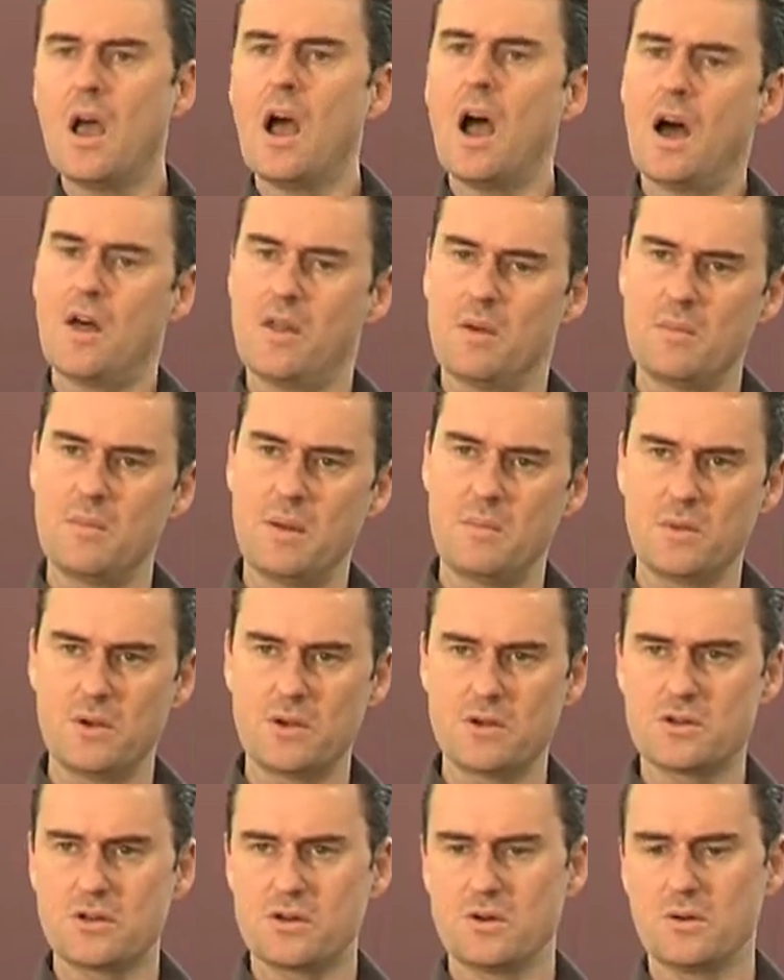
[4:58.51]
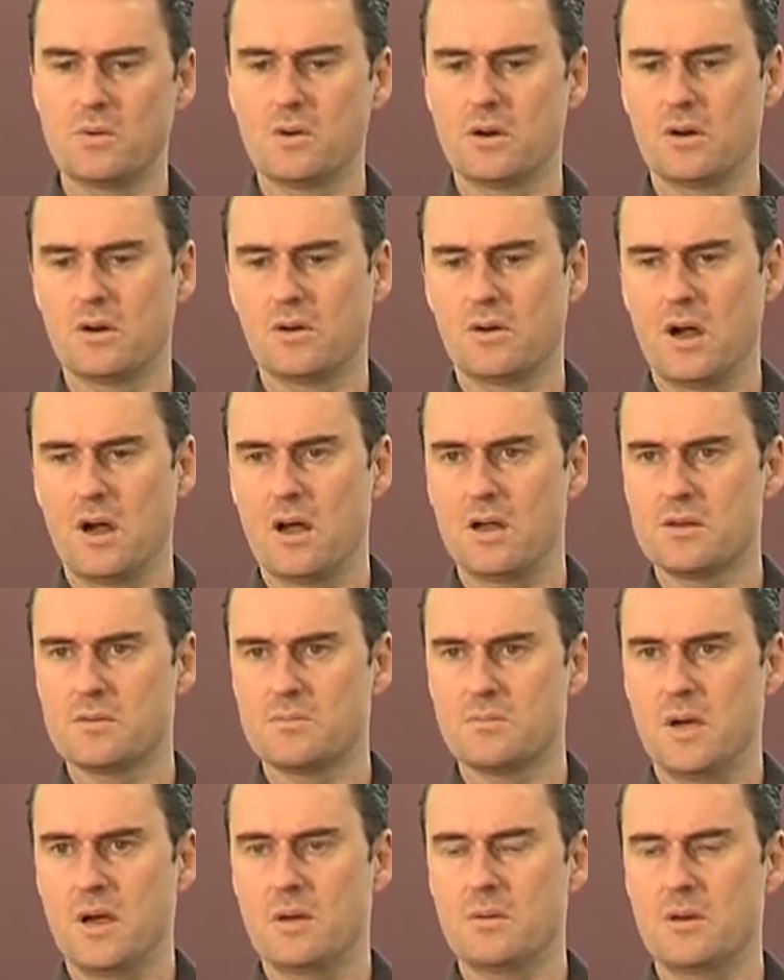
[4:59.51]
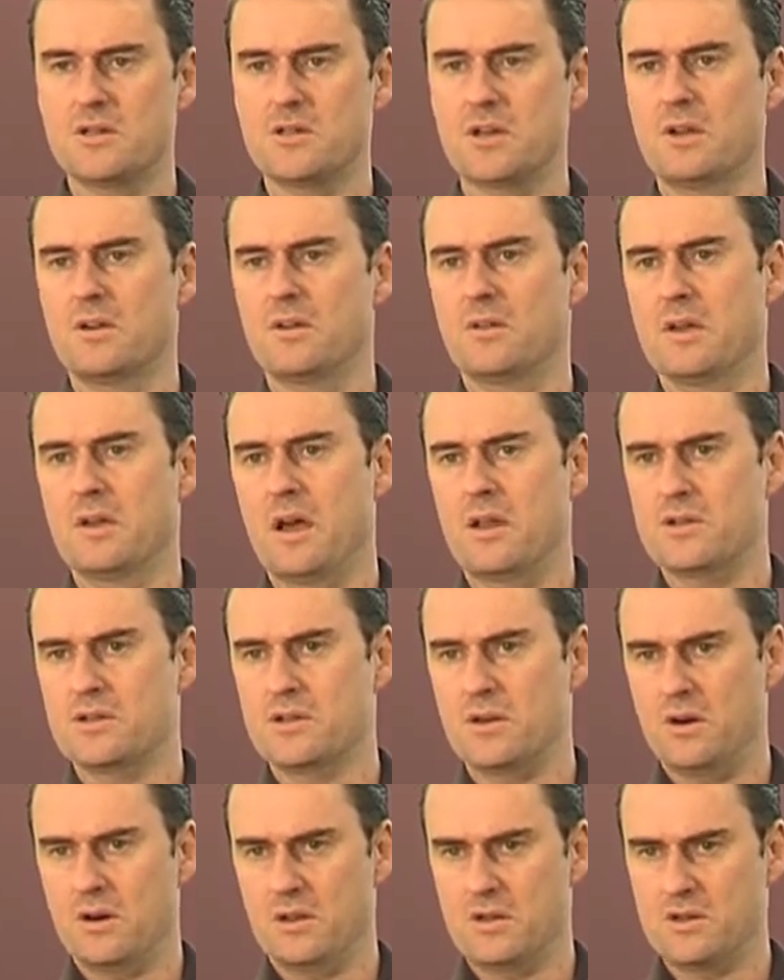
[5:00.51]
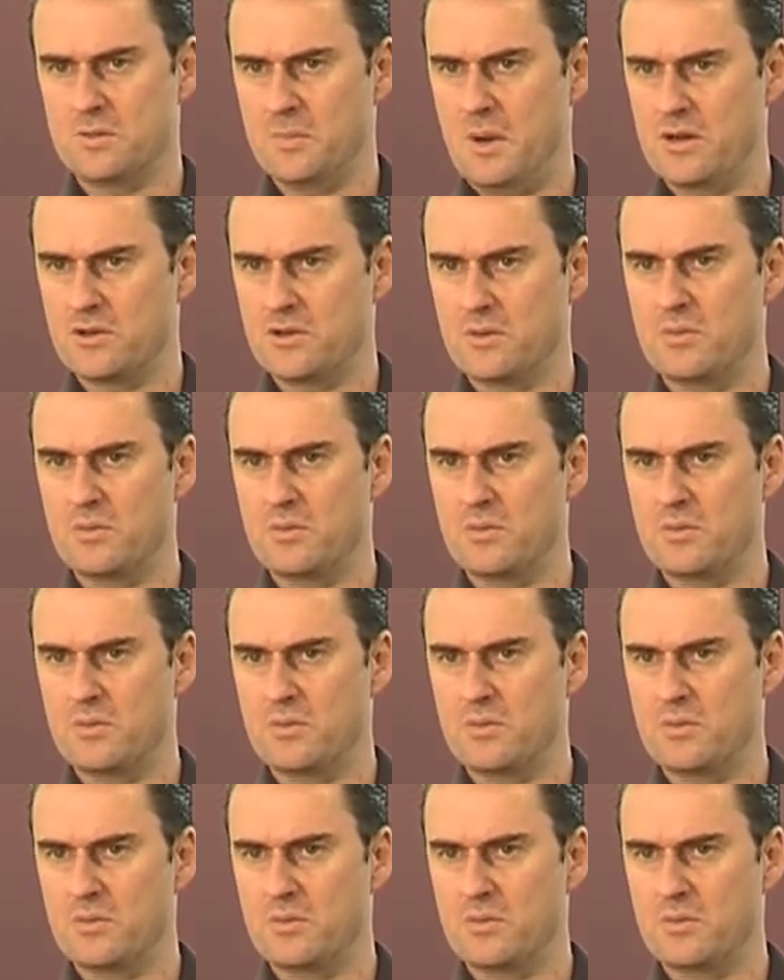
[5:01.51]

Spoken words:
Other members who were maybe sitting on the other side of the spectrum